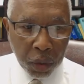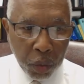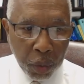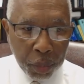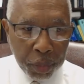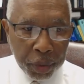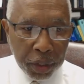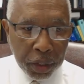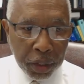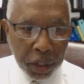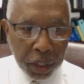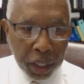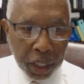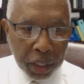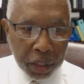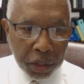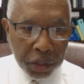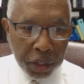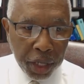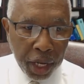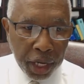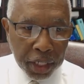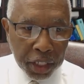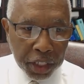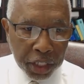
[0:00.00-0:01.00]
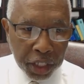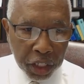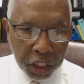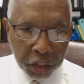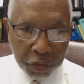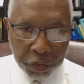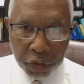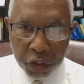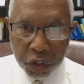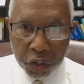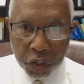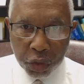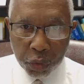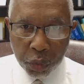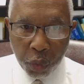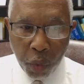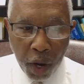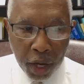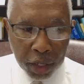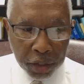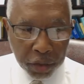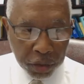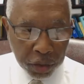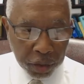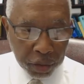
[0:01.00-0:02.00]
when we look at United States versus
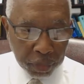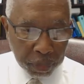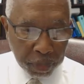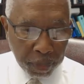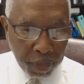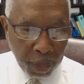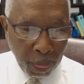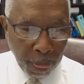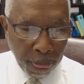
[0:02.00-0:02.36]
Watson,